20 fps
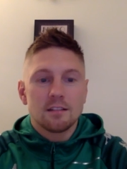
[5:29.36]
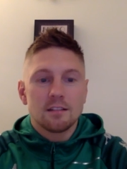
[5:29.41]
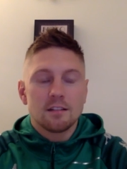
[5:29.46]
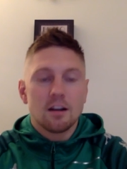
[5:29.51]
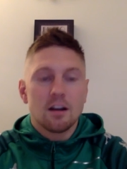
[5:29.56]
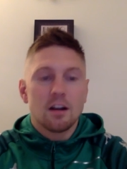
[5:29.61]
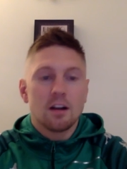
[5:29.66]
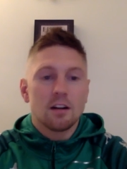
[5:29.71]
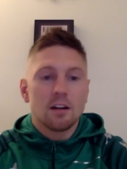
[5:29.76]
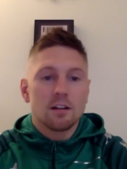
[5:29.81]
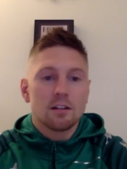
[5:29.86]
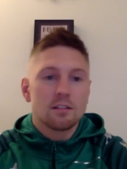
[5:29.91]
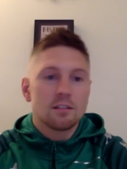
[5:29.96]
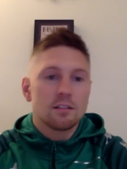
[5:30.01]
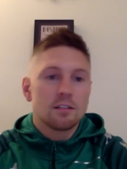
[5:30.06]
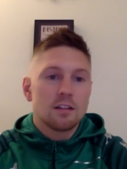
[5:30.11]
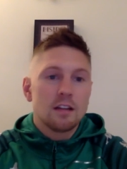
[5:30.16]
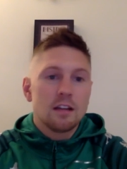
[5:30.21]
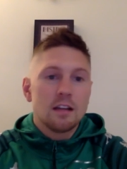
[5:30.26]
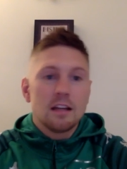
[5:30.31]
Uh,
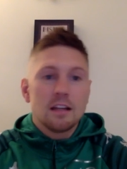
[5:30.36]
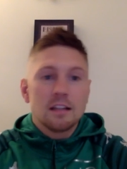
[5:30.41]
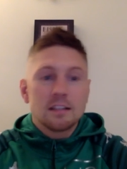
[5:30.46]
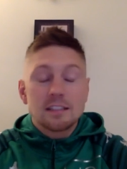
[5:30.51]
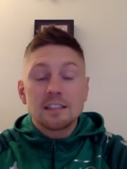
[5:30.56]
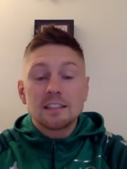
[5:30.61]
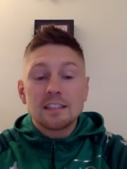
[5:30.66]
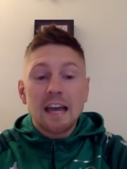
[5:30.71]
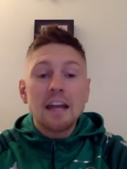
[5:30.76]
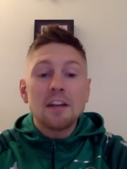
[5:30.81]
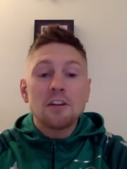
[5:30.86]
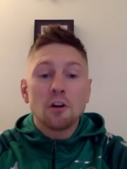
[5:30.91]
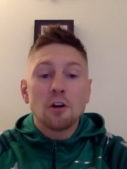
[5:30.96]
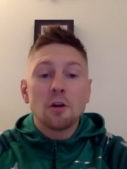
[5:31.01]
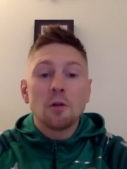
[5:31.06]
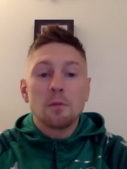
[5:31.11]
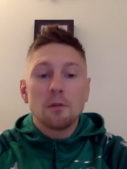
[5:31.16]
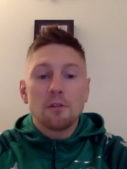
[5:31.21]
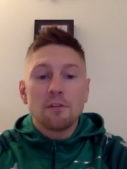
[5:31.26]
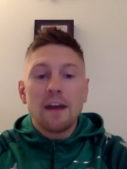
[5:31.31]
since I
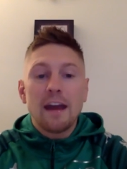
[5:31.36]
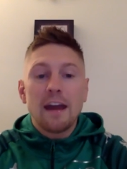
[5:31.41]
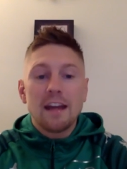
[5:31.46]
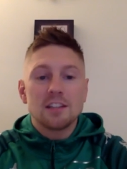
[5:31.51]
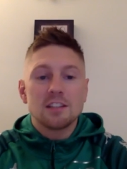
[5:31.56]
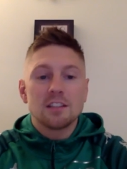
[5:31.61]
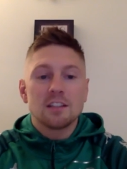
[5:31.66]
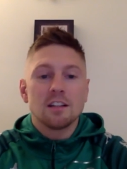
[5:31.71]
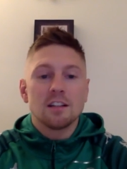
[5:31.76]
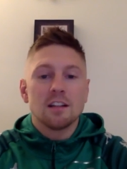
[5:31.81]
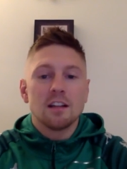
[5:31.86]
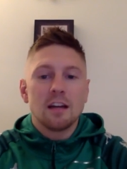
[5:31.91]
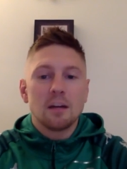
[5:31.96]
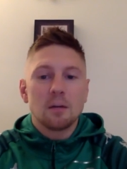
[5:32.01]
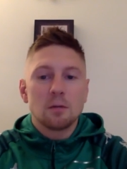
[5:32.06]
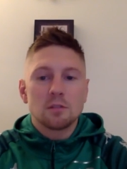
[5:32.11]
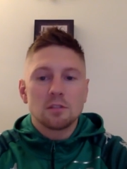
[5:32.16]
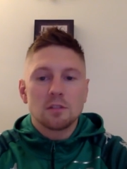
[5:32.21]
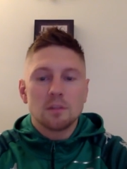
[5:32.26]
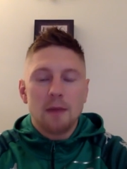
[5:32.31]
turned professional, it
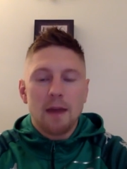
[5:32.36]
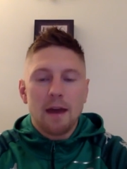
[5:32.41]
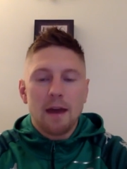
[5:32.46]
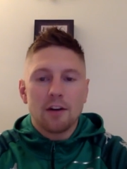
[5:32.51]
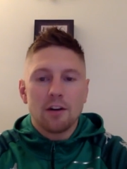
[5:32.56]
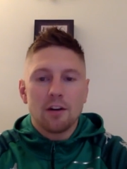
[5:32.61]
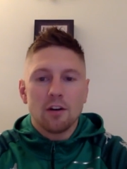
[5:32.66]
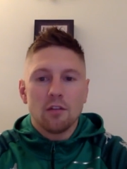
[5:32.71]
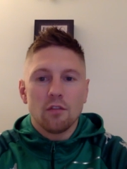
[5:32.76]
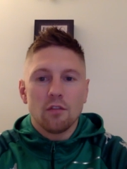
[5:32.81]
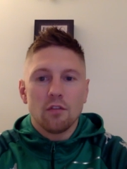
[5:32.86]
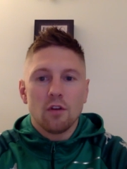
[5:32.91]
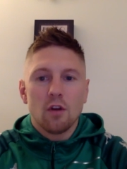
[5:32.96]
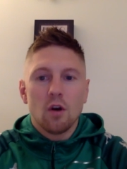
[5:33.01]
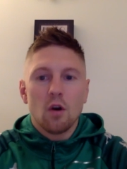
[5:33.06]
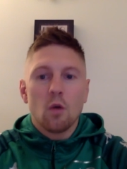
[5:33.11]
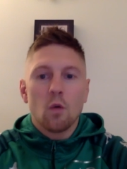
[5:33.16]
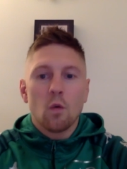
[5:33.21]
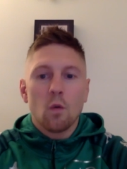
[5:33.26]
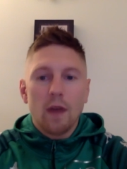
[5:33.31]
was a matter of
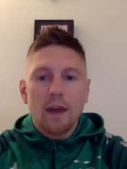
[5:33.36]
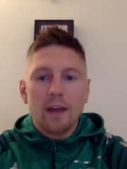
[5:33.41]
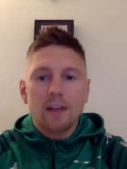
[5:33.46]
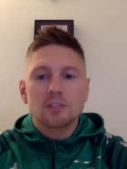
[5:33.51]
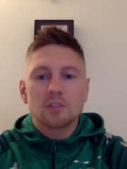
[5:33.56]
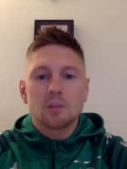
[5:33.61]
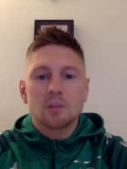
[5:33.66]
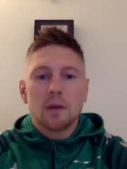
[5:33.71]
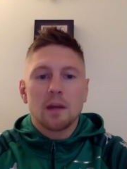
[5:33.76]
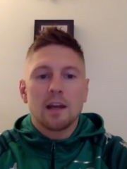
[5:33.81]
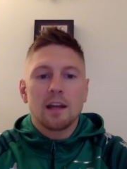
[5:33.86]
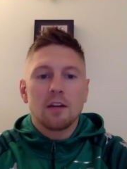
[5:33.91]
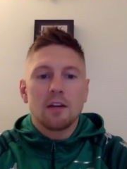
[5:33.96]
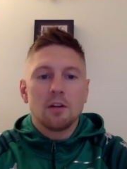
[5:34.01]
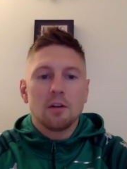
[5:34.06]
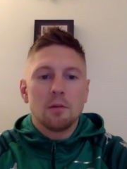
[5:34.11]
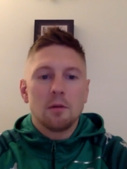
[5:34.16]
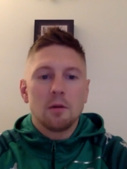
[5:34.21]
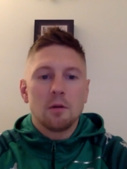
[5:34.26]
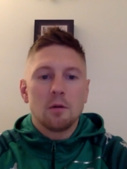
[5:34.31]
when's Quigley
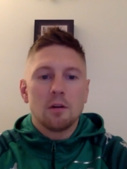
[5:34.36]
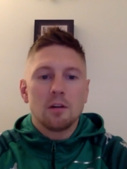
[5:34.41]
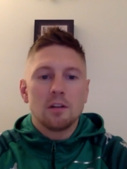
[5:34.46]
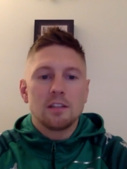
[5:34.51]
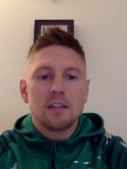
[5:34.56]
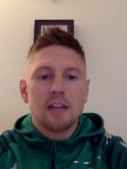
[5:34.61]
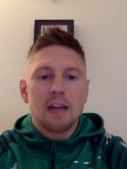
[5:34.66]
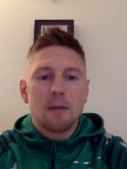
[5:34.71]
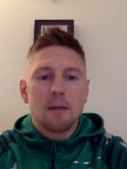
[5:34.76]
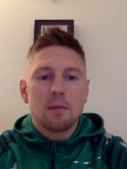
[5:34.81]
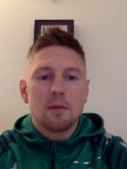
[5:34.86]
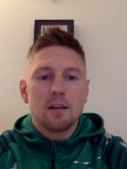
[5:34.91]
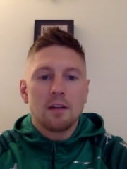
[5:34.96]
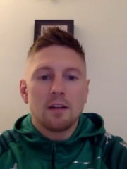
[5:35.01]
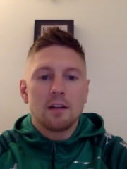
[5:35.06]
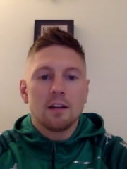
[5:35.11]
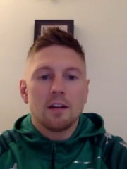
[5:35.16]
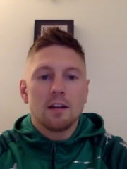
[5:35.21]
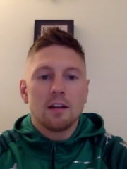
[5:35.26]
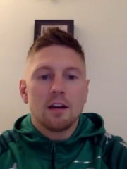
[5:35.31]
going to be world
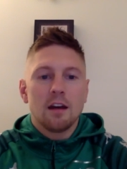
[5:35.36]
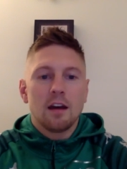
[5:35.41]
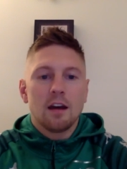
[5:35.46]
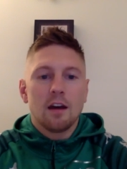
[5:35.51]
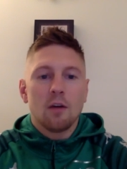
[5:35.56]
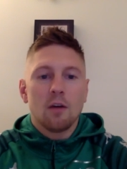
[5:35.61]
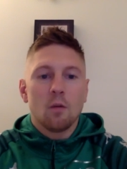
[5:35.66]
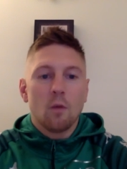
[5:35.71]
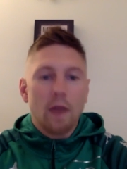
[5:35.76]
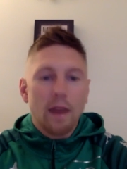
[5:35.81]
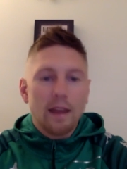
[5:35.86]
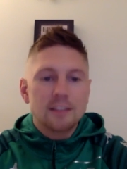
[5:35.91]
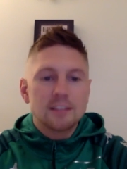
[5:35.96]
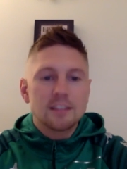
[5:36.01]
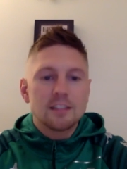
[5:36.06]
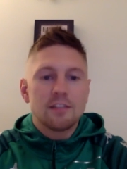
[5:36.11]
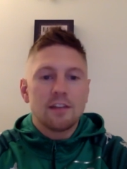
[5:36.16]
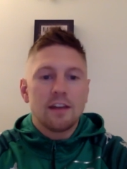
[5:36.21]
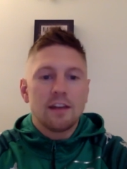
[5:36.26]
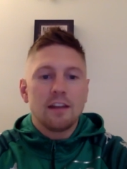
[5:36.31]
champion? Uh, when's
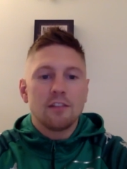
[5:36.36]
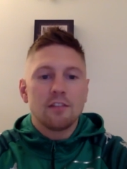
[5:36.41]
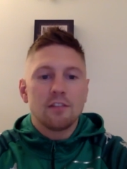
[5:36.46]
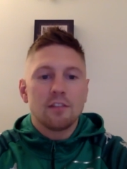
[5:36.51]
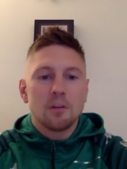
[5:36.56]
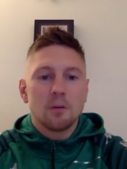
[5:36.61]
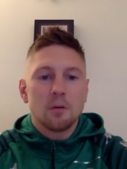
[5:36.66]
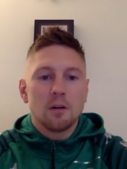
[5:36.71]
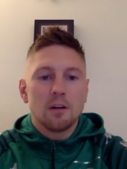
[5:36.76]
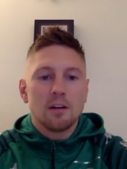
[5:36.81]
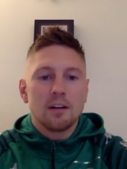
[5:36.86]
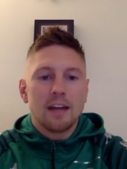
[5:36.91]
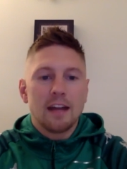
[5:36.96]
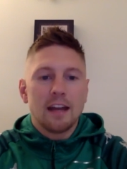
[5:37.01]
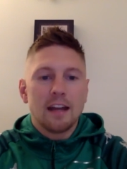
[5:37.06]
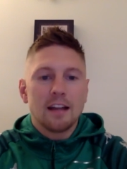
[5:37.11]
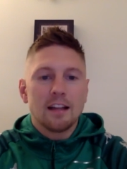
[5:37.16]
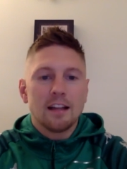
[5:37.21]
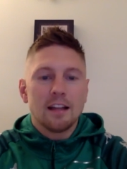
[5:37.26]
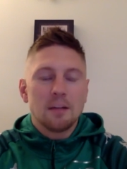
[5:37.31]
he fighting for the world
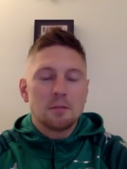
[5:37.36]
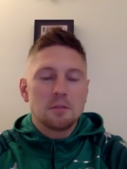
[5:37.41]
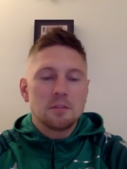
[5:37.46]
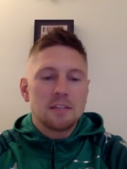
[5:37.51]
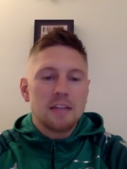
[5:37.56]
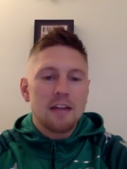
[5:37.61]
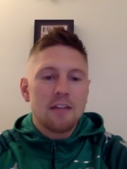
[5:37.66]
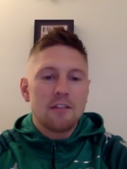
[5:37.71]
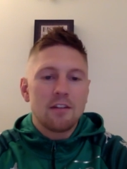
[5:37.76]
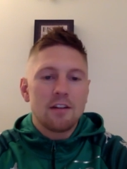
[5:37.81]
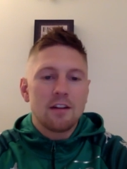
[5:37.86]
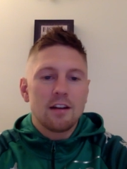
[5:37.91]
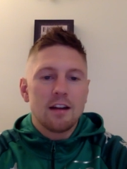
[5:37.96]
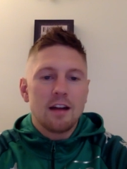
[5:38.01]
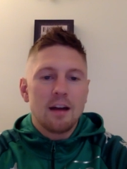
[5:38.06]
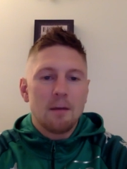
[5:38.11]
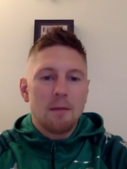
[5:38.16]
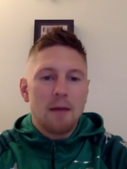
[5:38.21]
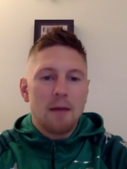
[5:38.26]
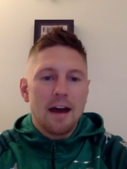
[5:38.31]
title? It was never
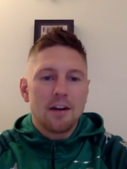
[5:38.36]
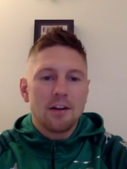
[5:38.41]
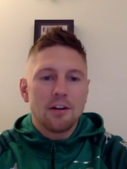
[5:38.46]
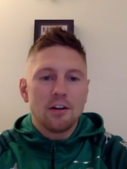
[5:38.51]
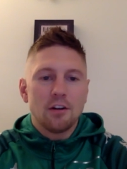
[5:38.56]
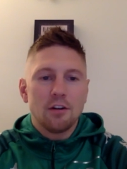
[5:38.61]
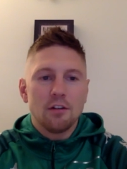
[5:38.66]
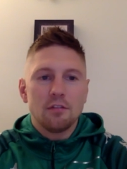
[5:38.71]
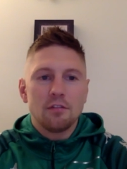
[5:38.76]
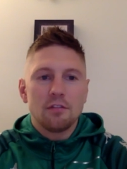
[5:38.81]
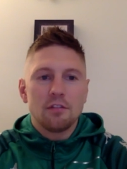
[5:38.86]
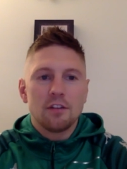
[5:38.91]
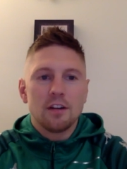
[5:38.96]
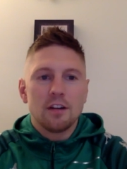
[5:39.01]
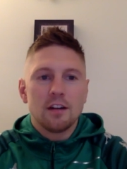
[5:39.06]
a matter of